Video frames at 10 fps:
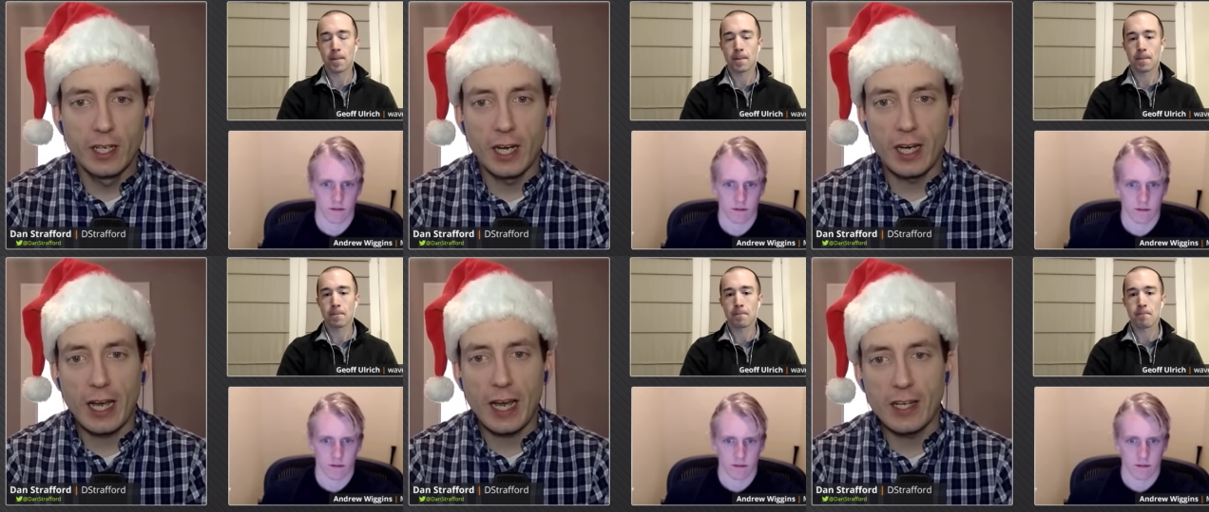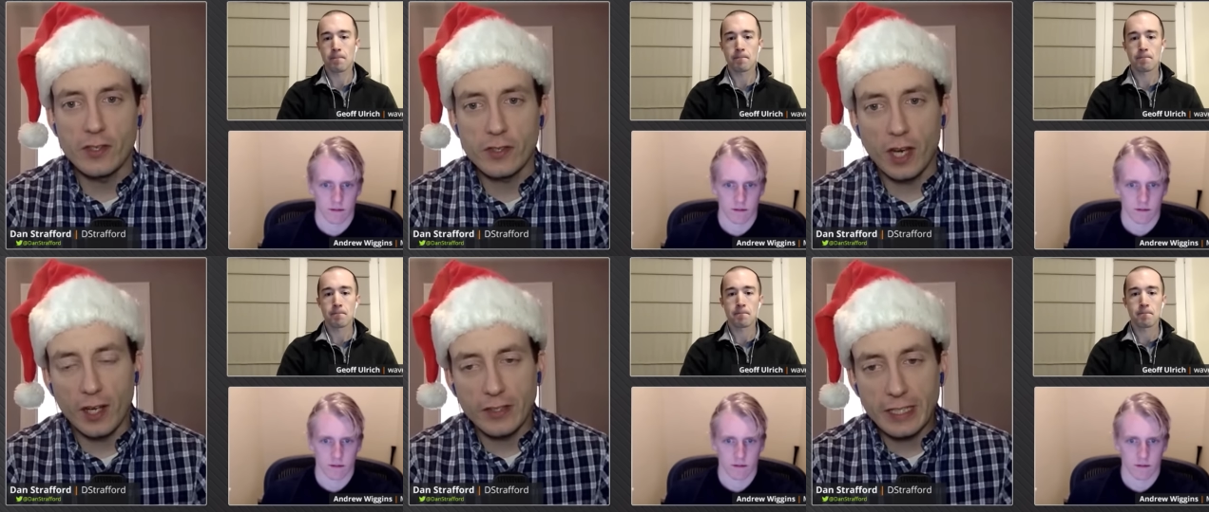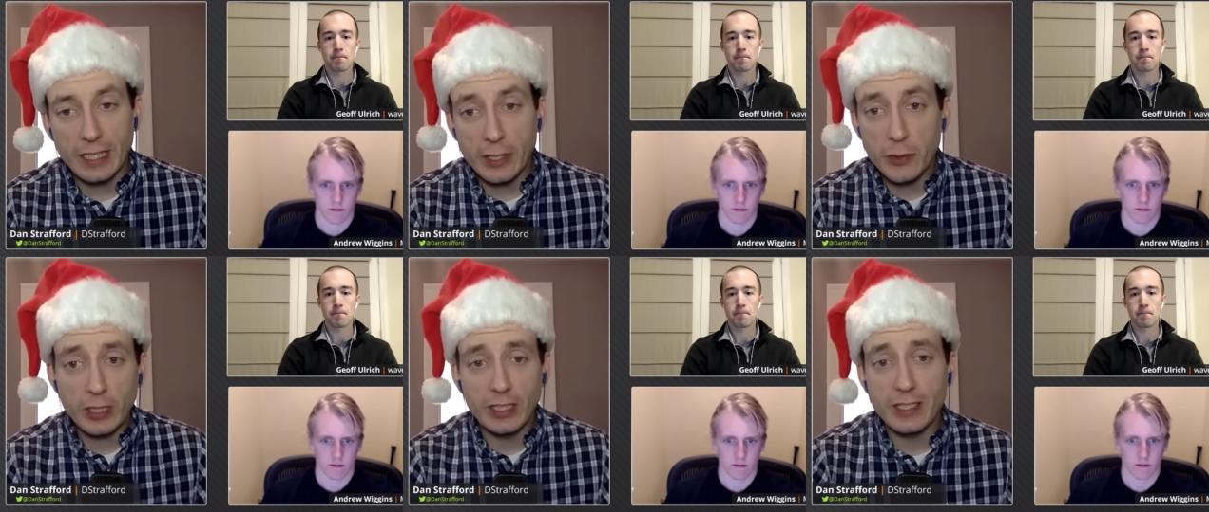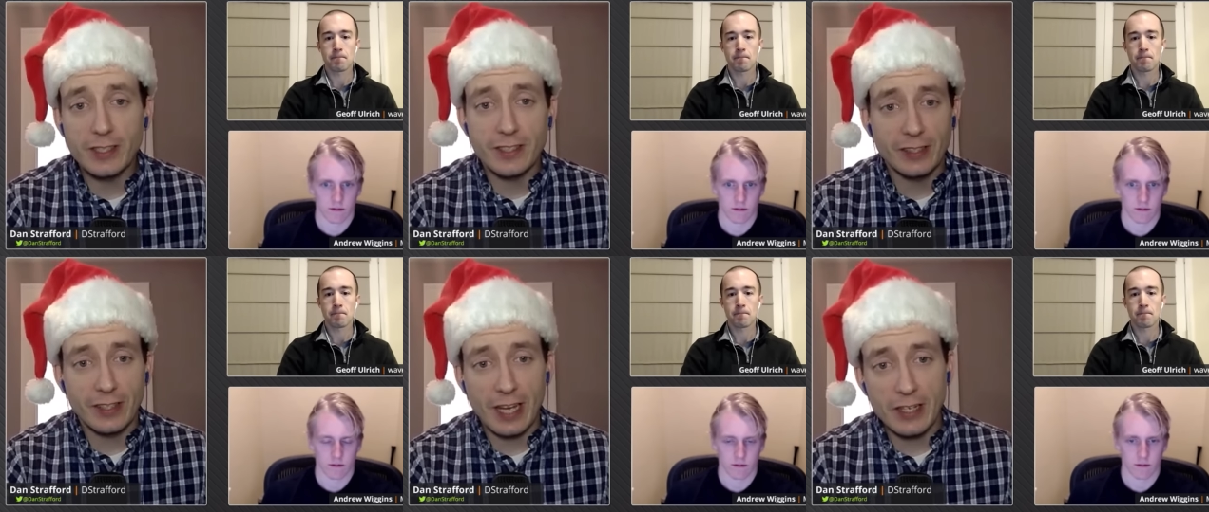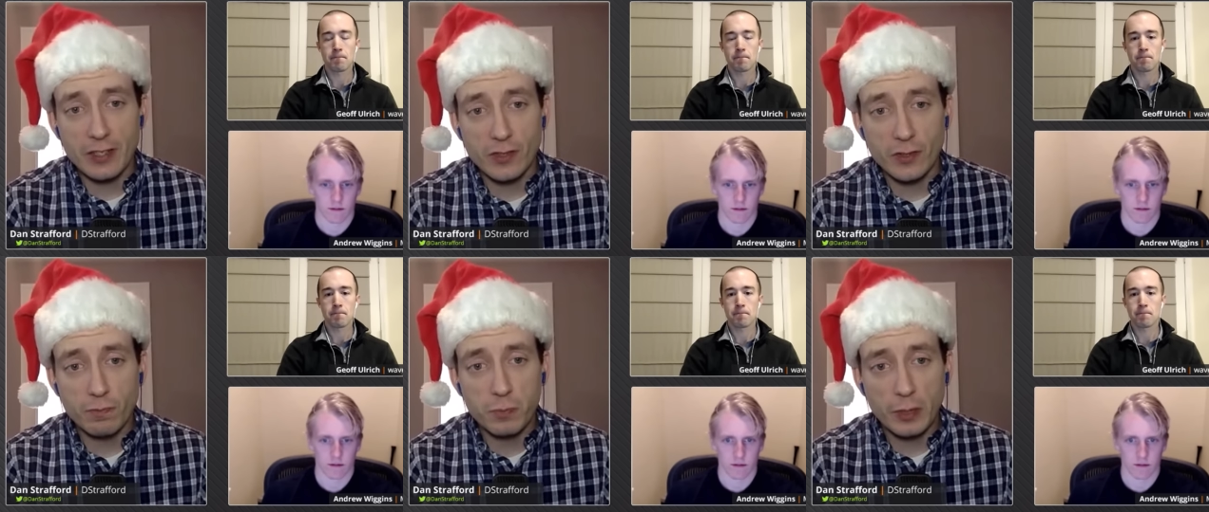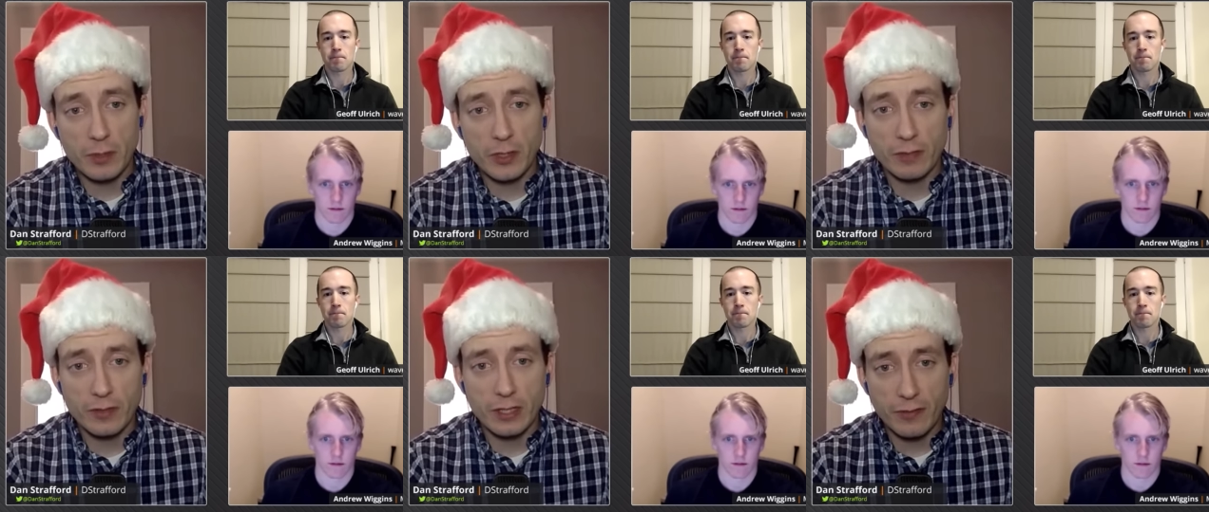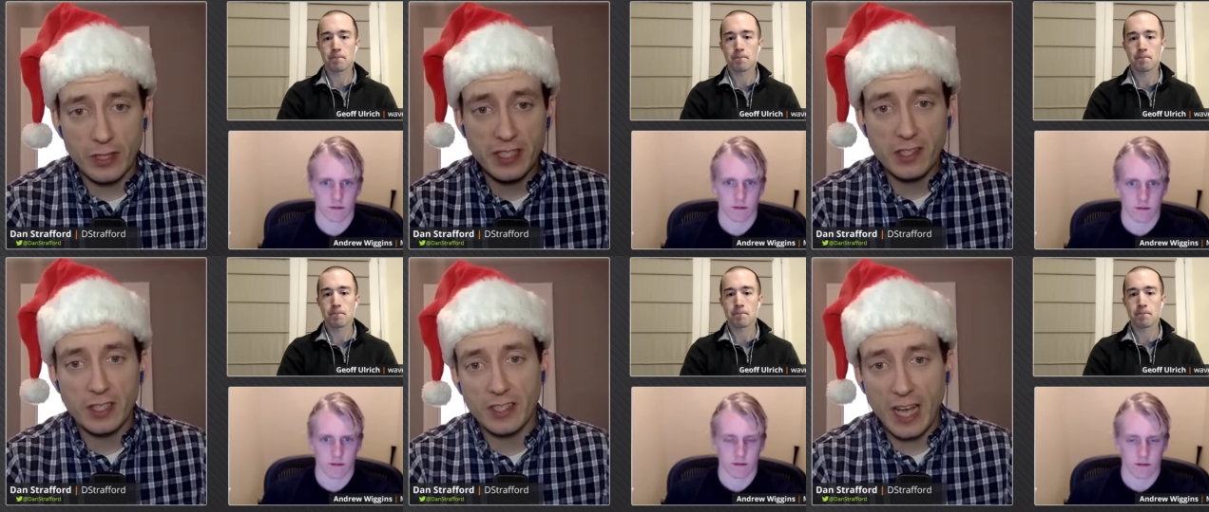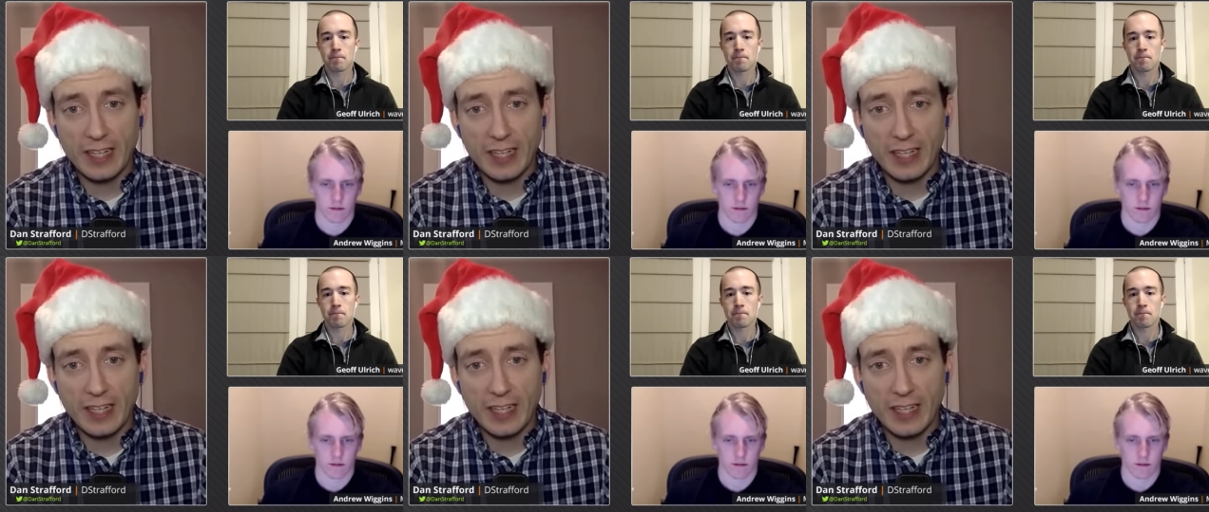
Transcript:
Speaker 1: uh, as on the injury list, and that is pretty much if if the season is